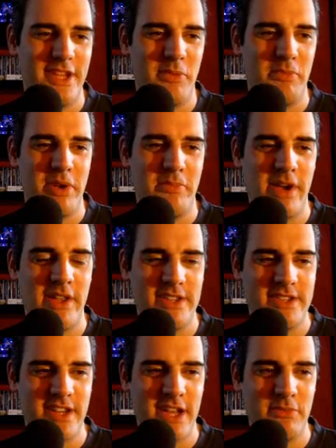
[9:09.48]
a bit about
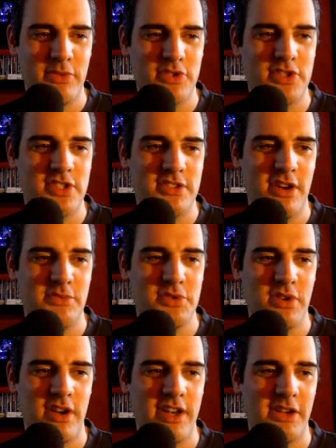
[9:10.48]
this game, not just time
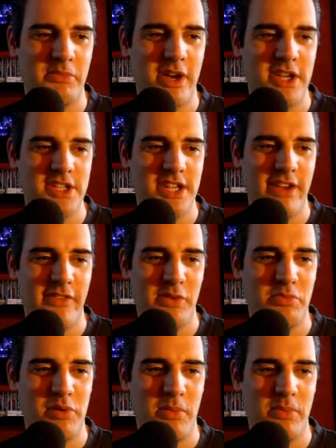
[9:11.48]
trialing but actually having
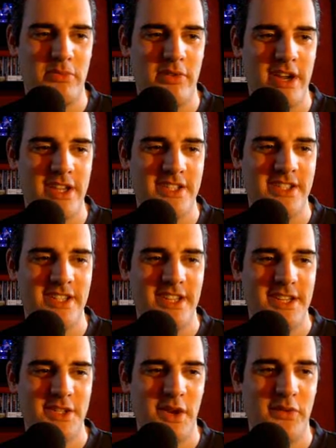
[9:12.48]
a proper race.
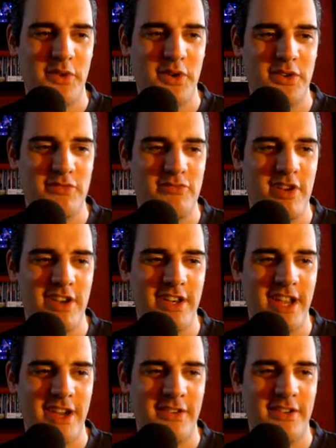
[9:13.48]
So I've got a good run
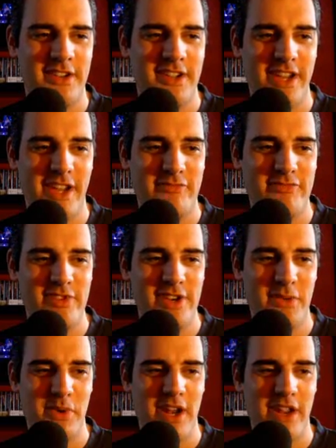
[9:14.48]
now, came
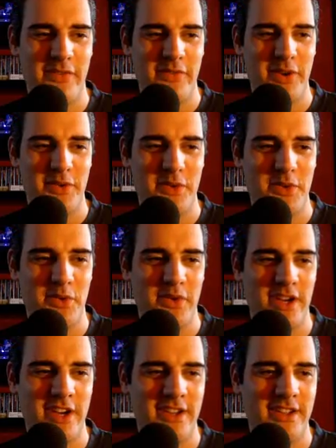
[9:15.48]
really well out the final
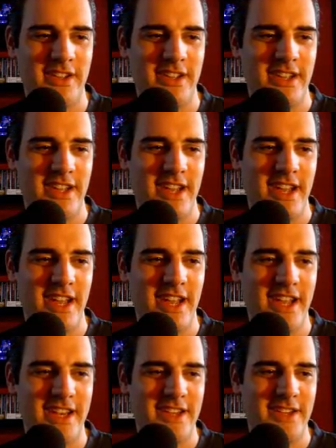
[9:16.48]
corner,
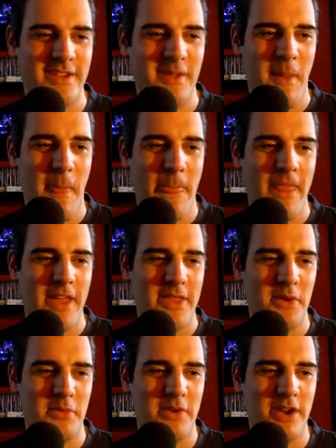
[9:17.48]
and I
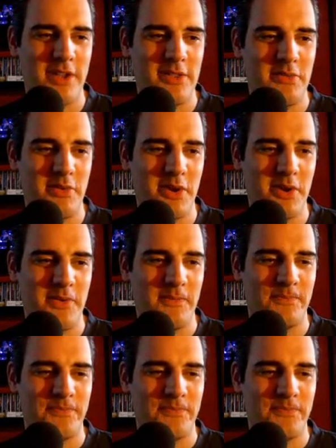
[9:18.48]
thought I'm going through.